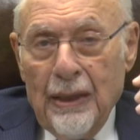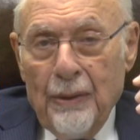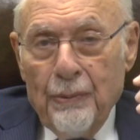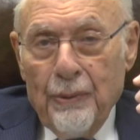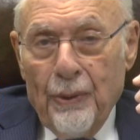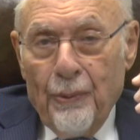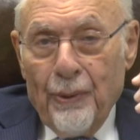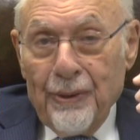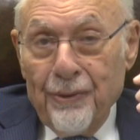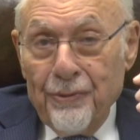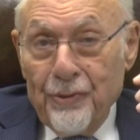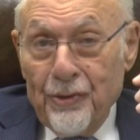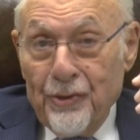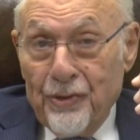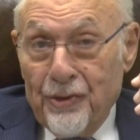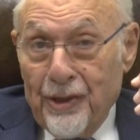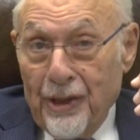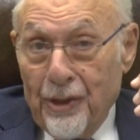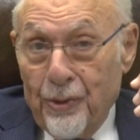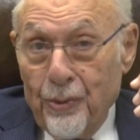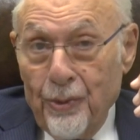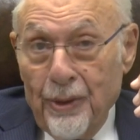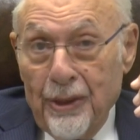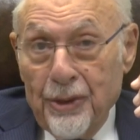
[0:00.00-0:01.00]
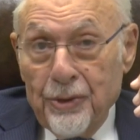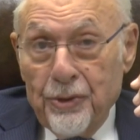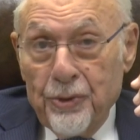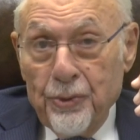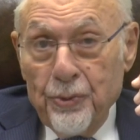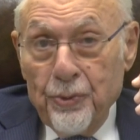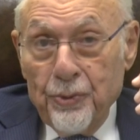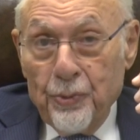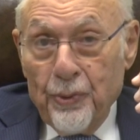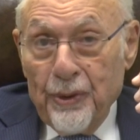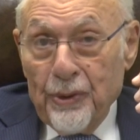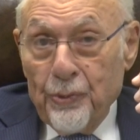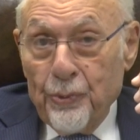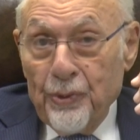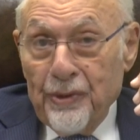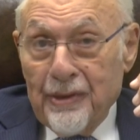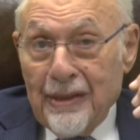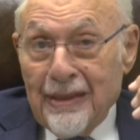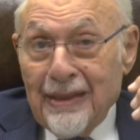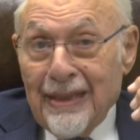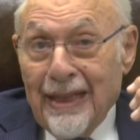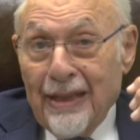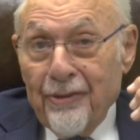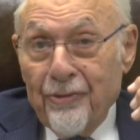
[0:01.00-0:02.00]
when one of the secular Jews went with
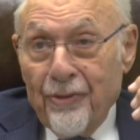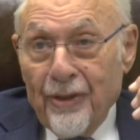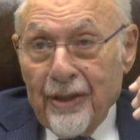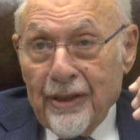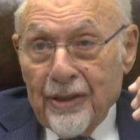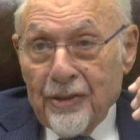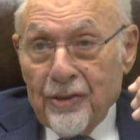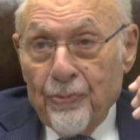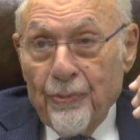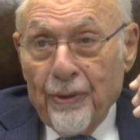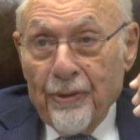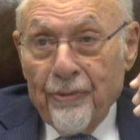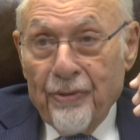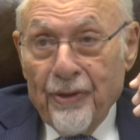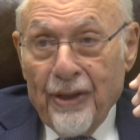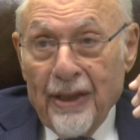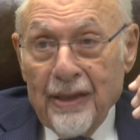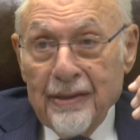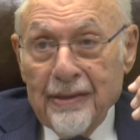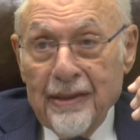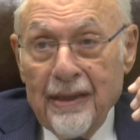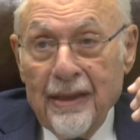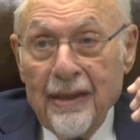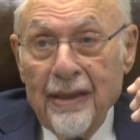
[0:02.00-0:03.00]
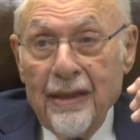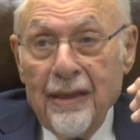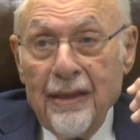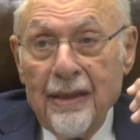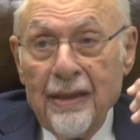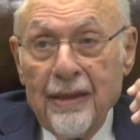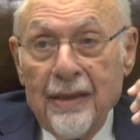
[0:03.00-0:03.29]
a knife against my father,